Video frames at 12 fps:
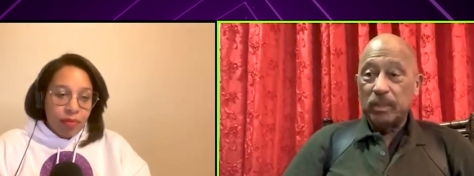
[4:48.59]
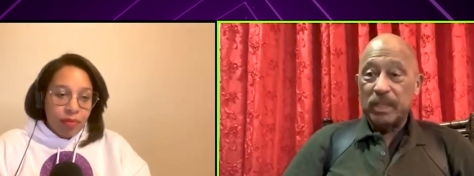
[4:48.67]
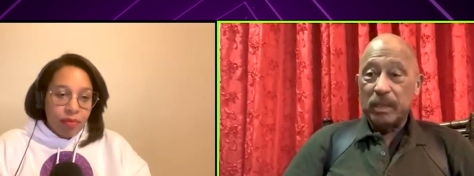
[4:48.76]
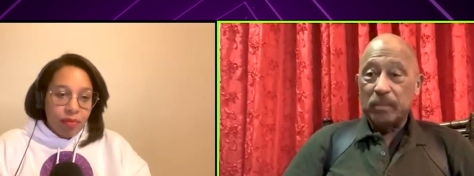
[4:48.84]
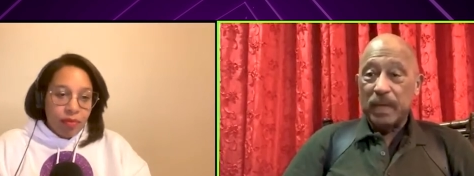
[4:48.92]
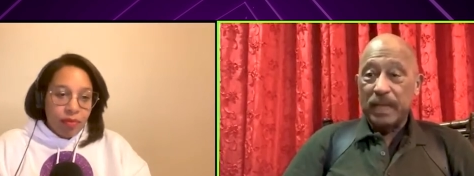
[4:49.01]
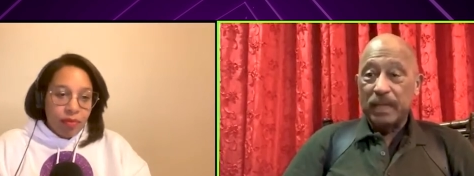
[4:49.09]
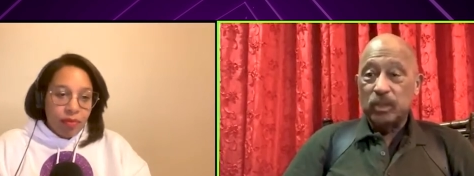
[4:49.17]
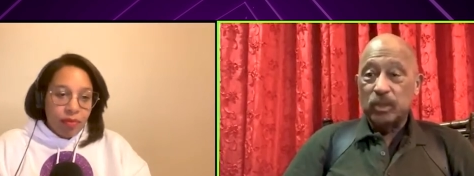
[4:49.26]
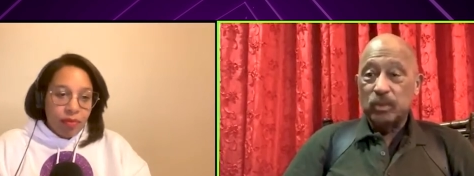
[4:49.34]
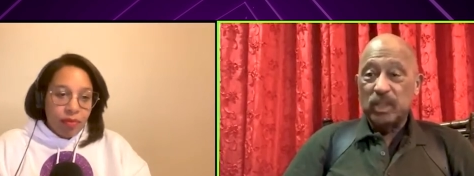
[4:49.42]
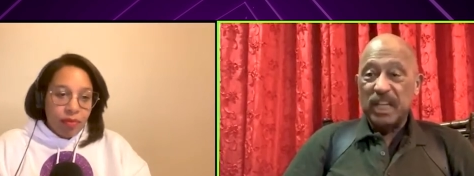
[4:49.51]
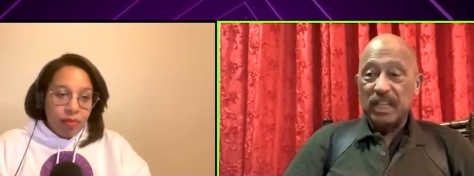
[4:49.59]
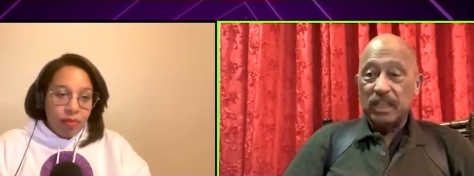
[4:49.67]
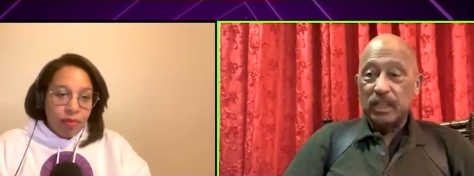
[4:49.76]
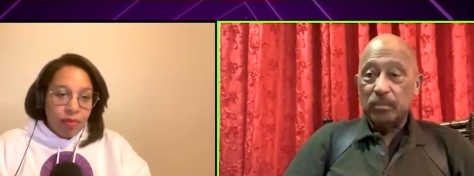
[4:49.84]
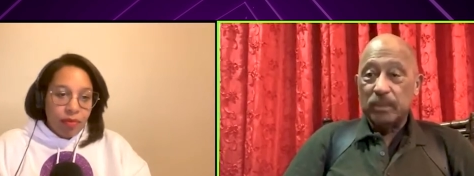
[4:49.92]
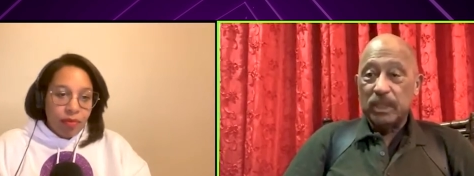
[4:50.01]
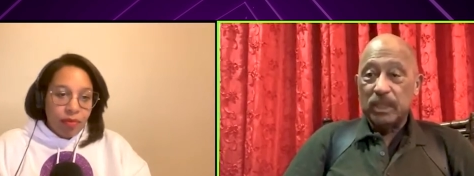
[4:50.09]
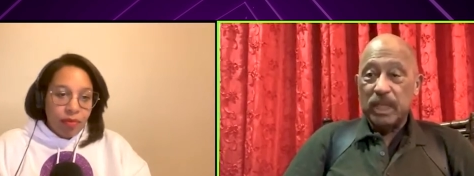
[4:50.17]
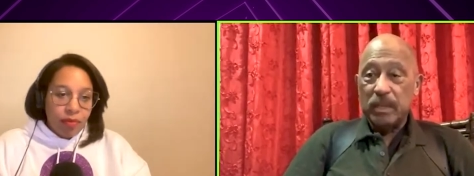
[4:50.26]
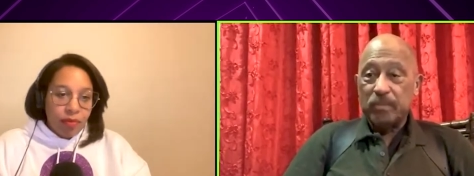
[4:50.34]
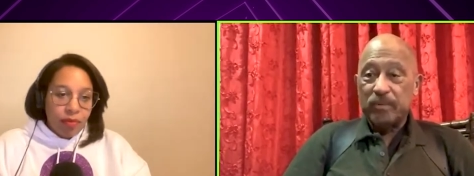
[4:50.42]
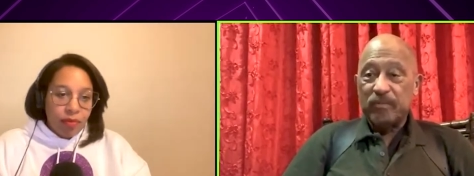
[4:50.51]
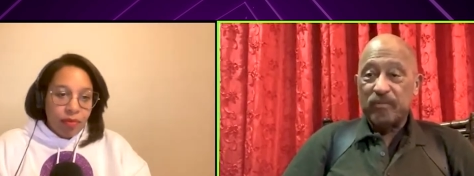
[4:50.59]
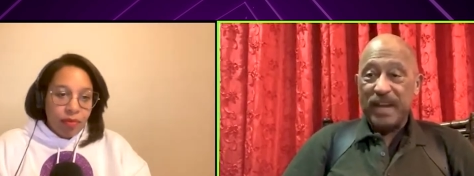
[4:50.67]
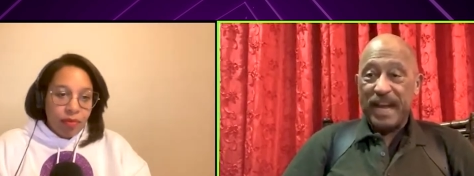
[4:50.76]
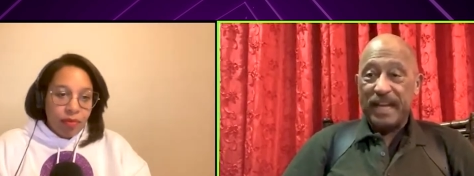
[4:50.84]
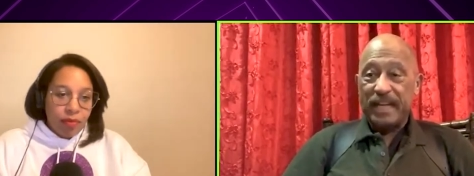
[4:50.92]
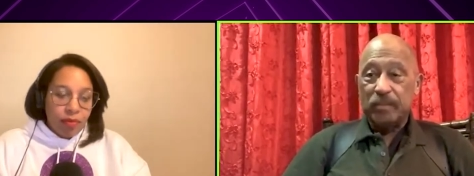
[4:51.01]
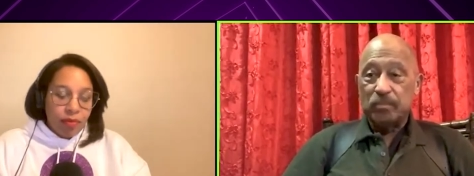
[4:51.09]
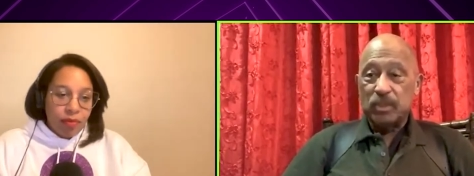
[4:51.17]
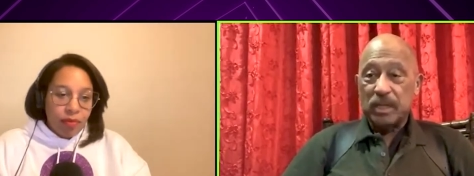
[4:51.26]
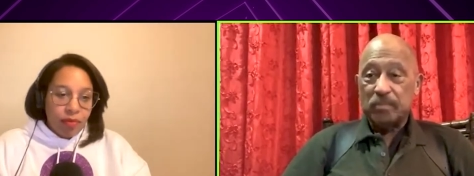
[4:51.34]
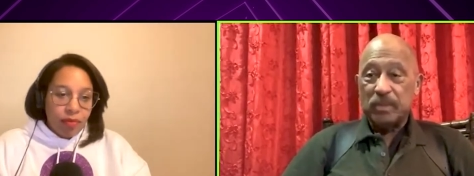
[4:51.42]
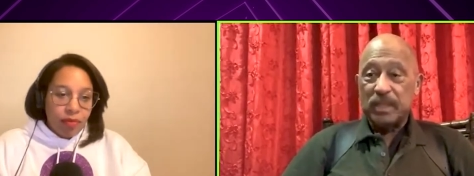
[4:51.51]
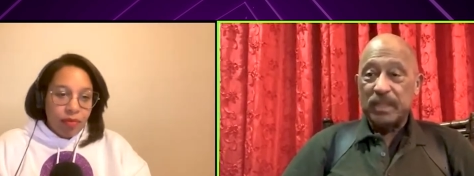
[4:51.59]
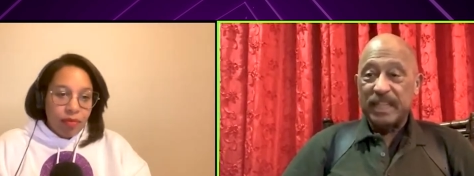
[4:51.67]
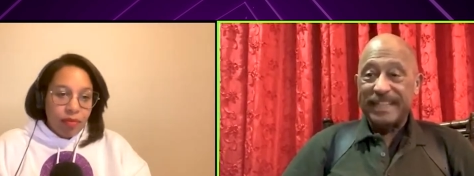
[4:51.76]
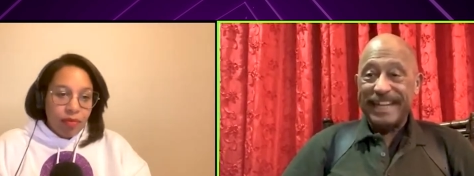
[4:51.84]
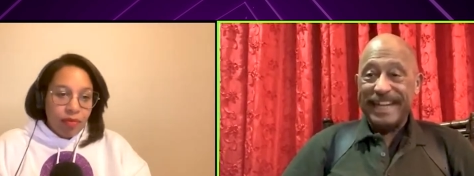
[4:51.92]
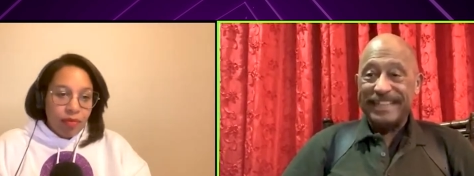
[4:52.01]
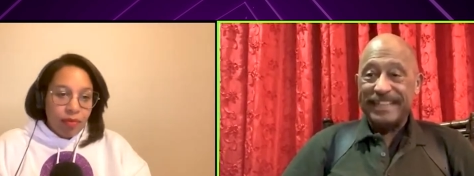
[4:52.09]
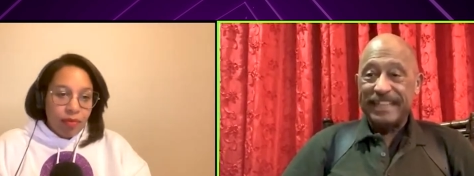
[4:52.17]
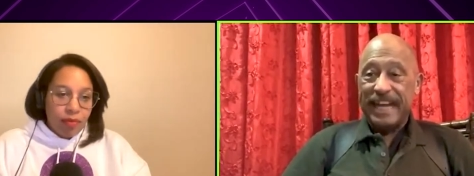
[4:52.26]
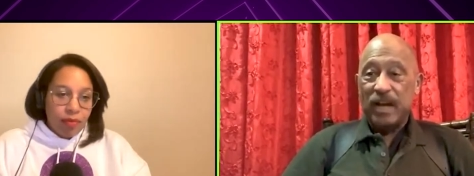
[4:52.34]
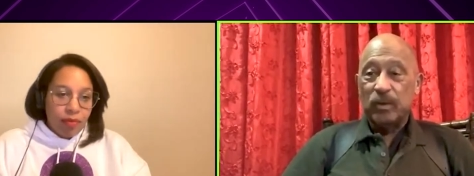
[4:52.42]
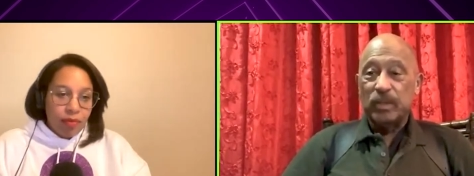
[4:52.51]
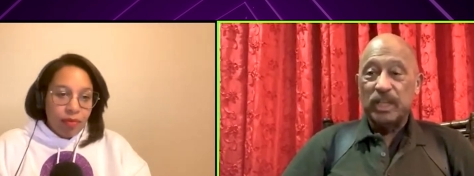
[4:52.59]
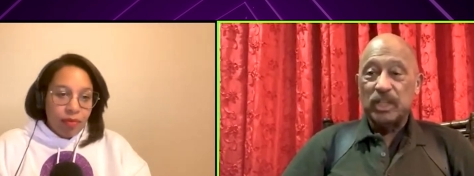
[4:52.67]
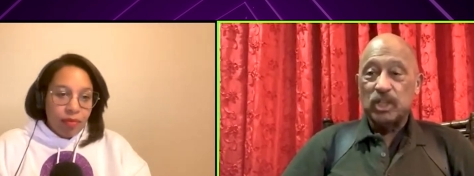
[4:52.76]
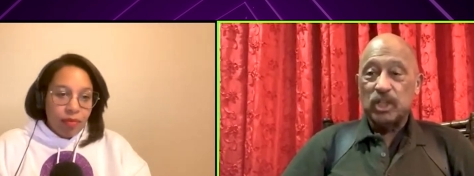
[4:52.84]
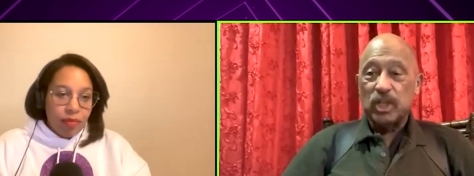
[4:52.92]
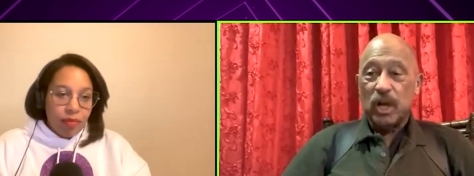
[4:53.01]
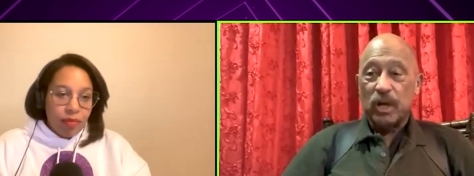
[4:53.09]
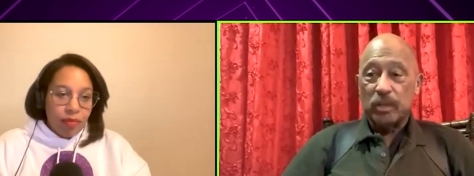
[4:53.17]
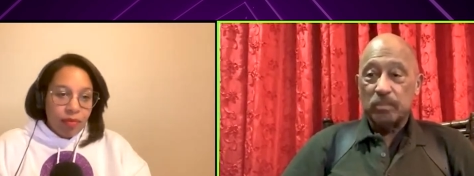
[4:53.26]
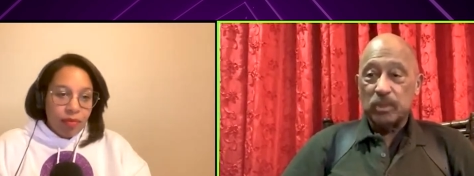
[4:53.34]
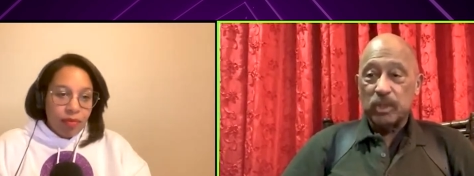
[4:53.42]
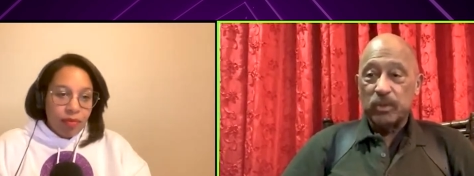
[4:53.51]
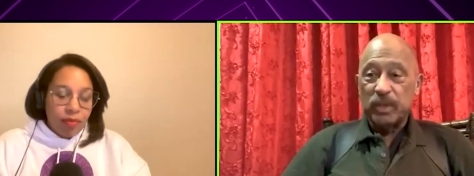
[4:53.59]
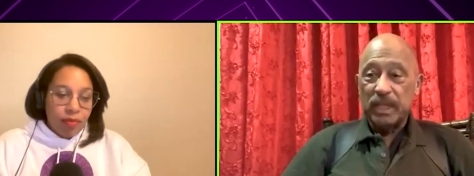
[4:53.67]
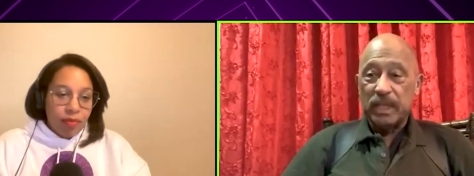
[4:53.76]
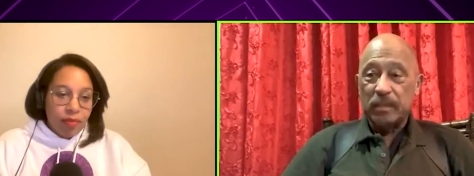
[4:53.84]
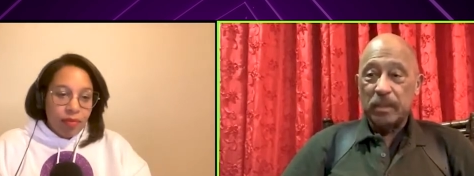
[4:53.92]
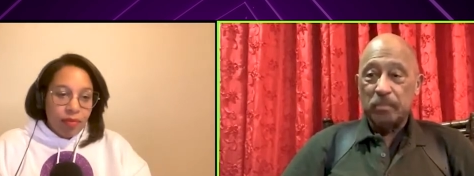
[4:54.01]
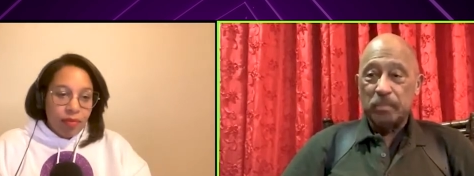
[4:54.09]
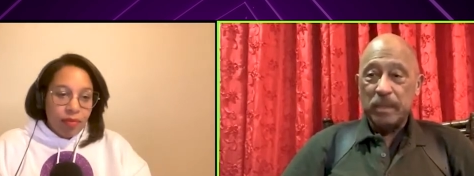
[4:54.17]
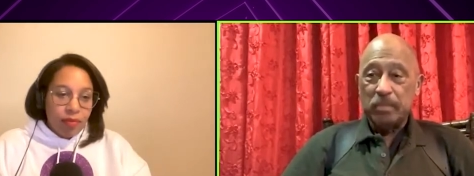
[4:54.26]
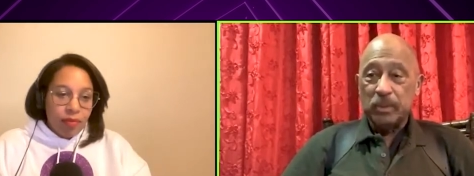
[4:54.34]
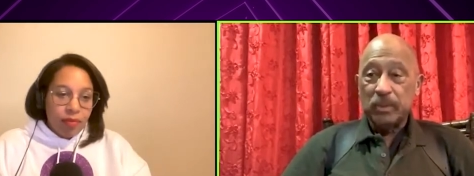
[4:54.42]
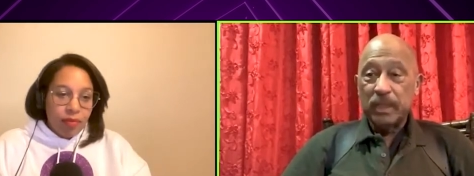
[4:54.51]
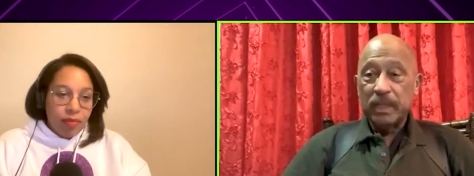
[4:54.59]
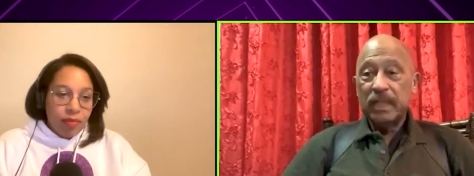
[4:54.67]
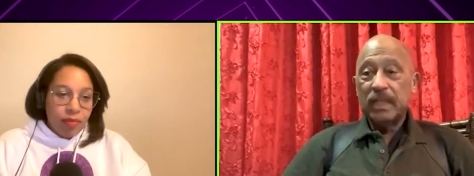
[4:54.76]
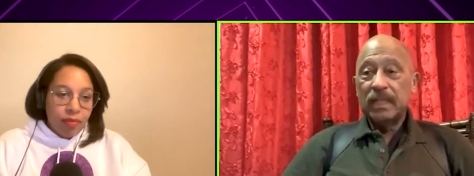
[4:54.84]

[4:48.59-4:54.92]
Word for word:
Speaker 1: but they might go dig a little bit deeper and find up something that that clown didn't start up so he could get people